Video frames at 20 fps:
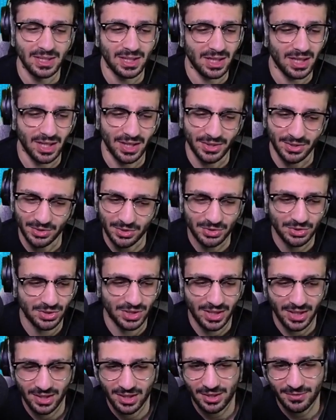You usually
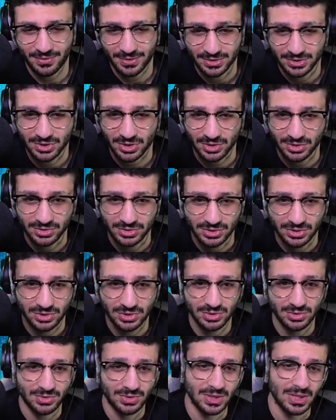get off on turn
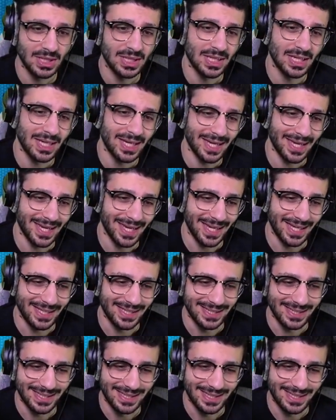2, and